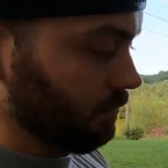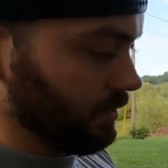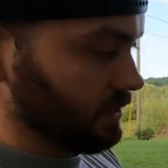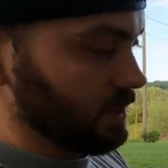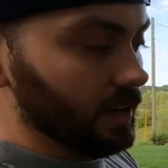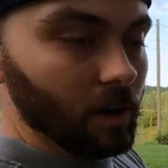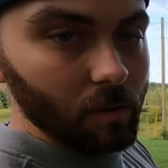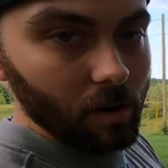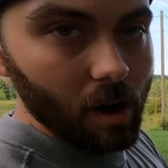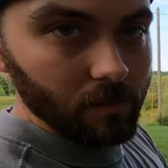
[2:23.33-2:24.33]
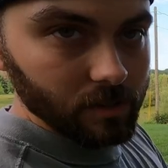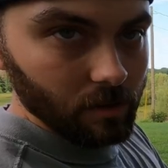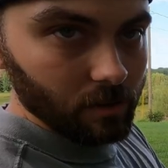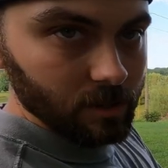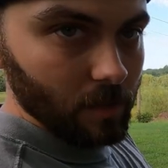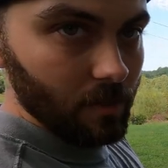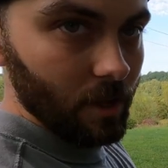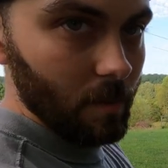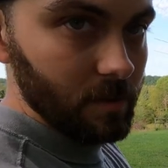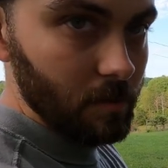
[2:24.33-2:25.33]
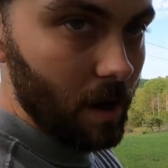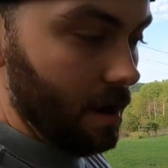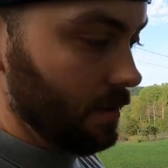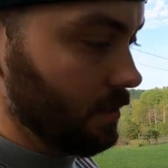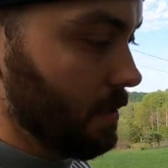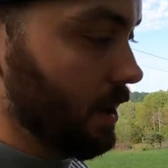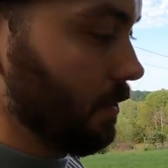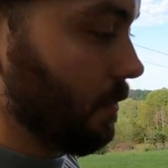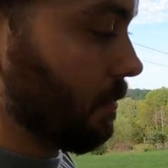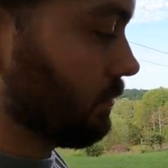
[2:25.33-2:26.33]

this thing going off as long as my thumb is behind the barrel.